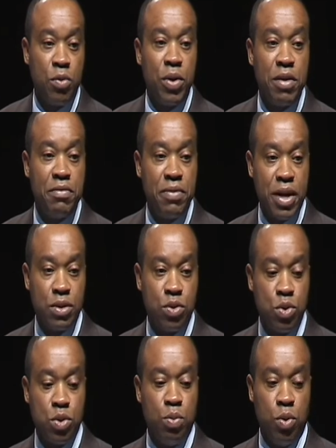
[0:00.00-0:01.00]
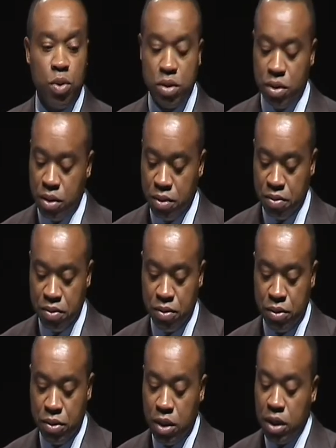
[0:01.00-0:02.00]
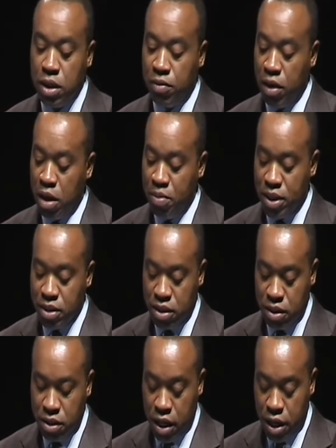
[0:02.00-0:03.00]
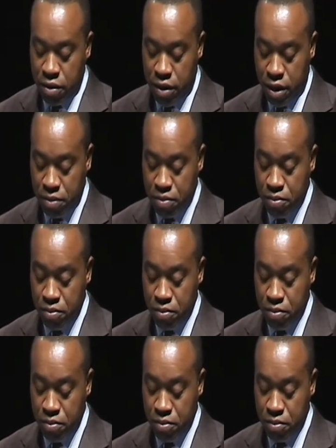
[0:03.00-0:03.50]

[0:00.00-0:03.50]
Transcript: we invest to support development in this area?